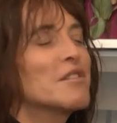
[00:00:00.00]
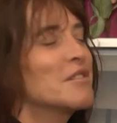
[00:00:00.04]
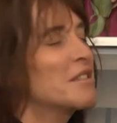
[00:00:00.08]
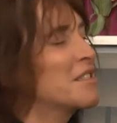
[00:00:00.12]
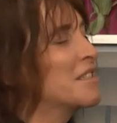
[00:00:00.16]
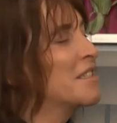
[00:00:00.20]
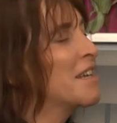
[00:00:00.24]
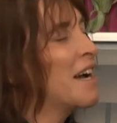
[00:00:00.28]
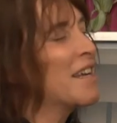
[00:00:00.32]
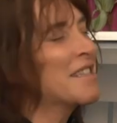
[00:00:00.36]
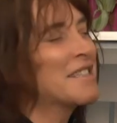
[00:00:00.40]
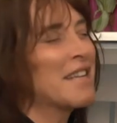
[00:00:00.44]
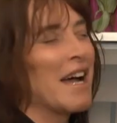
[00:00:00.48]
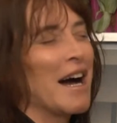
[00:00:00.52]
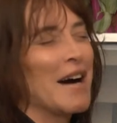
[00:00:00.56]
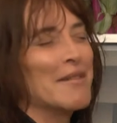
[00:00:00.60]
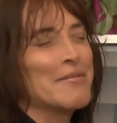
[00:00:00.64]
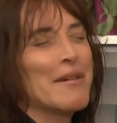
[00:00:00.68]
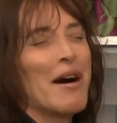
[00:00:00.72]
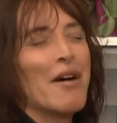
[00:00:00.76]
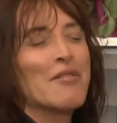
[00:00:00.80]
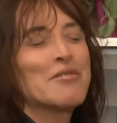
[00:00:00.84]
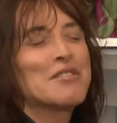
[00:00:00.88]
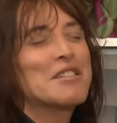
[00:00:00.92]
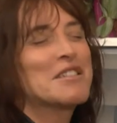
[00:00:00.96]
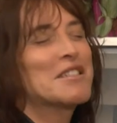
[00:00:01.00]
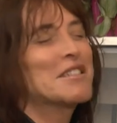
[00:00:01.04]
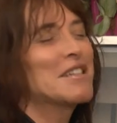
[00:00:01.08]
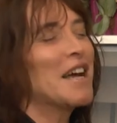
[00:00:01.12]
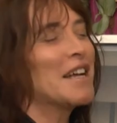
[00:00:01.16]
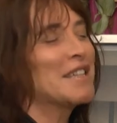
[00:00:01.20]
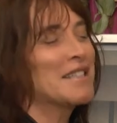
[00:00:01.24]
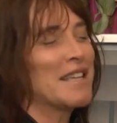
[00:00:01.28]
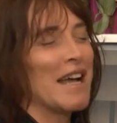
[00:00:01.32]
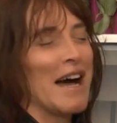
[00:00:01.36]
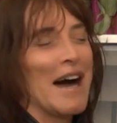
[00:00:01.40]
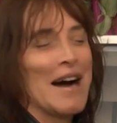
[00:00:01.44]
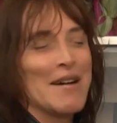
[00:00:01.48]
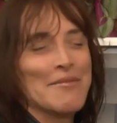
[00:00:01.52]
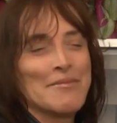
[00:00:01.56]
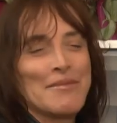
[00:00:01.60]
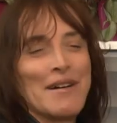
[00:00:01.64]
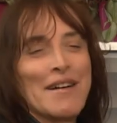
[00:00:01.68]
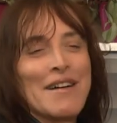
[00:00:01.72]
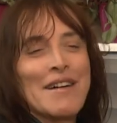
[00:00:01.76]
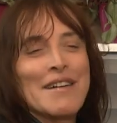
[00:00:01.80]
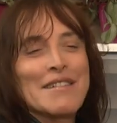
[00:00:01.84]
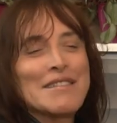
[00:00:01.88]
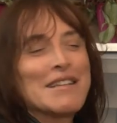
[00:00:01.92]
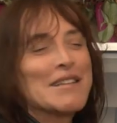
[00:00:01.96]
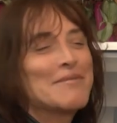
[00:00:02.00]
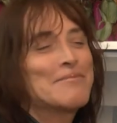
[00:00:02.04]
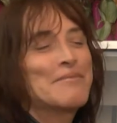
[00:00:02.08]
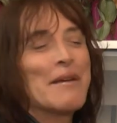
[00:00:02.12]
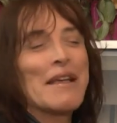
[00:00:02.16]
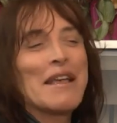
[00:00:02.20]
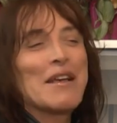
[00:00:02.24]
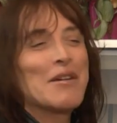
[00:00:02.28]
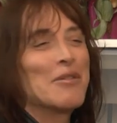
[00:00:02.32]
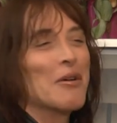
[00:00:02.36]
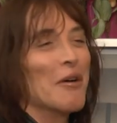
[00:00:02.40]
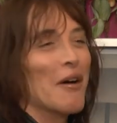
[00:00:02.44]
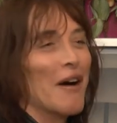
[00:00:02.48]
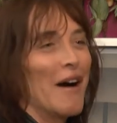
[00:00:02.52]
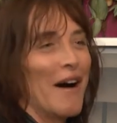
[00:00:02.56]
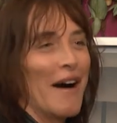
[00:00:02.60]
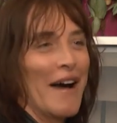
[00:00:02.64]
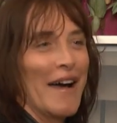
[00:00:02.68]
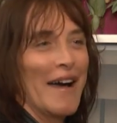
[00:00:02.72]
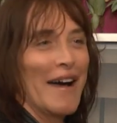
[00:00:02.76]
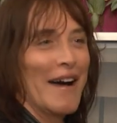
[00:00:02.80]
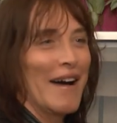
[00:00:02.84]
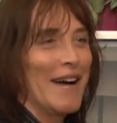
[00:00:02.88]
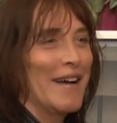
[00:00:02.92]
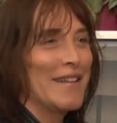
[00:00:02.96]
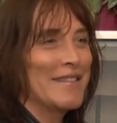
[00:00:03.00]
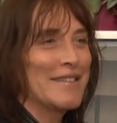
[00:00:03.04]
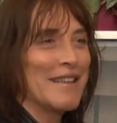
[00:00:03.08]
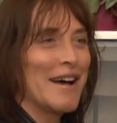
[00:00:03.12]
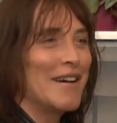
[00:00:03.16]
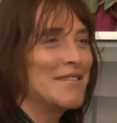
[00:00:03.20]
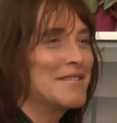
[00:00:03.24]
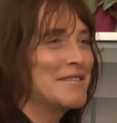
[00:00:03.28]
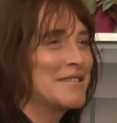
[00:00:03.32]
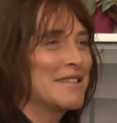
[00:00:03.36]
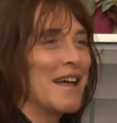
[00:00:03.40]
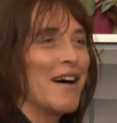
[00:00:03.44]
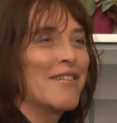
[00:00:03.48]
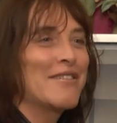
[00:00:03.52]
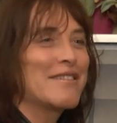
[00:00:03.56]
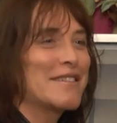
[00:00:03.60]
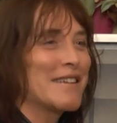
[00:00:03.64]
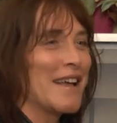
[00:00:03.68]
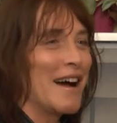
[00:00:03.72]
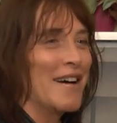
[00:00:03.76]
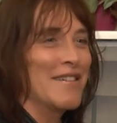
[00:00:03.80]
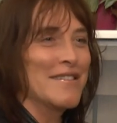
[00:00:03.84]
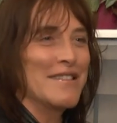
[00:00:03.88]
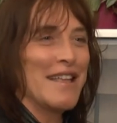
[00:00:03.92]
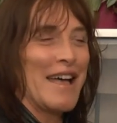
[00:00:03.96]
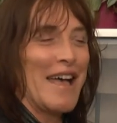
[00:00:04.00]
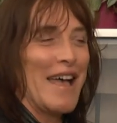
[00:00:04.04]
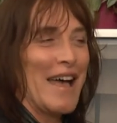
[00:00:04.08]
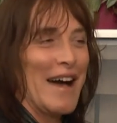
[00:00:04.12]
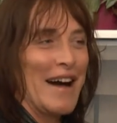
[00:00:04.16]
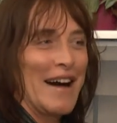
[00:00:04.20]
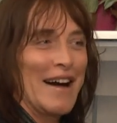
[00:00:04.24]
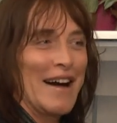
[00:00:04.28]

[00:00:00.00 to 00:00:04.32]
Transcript: Shut up. Just be quiet. Don't go there.